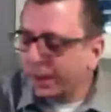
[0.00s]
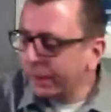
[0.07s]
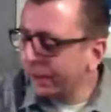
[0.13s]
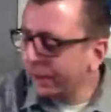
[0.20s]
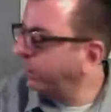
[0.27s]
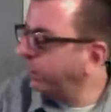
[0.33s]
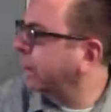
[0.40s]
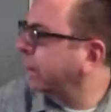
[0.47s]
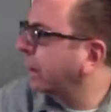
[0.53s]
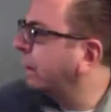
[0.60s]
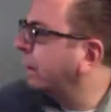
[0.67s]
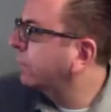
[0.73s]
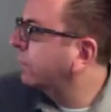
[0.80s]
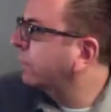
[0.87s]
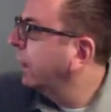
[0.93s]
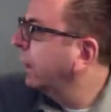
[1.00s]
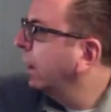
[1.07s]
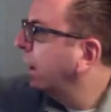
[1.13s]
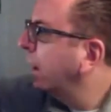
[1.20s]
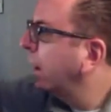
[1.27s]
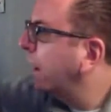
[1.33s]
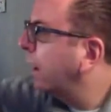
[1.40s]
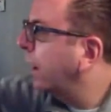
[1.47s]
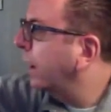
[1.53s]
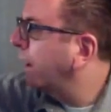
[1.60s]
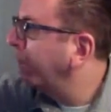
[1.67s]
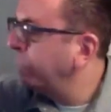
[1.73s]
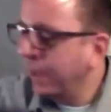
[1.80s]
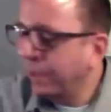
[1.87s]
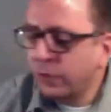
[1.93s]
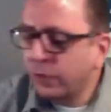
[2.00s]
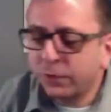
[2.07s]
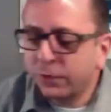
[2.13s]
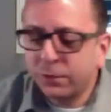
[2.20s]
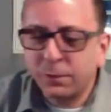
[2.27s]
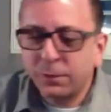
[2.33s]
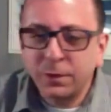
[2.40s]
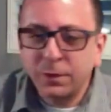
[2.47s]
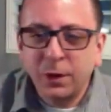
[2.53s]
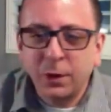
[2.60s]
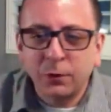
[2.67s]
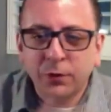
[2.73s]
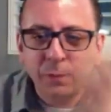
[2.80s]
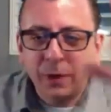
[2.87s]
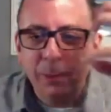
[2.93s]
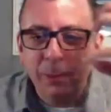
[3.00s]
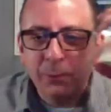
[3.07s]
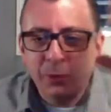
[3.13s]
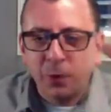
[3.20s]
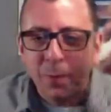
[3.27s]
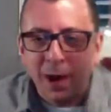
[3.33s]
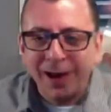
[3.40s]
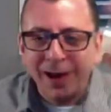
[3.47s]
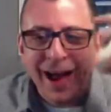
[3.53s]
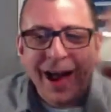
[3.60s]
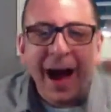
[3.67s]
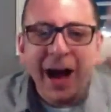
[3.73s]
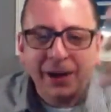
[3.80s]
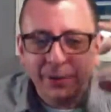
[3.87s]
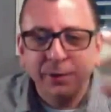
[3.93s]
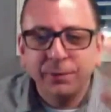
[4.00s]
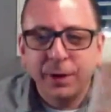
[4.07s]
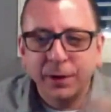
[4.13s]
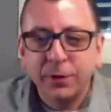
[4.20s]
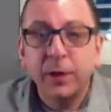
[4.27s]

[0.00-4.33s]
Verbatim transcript: like it because it just, you know, sort of keeps your mind active.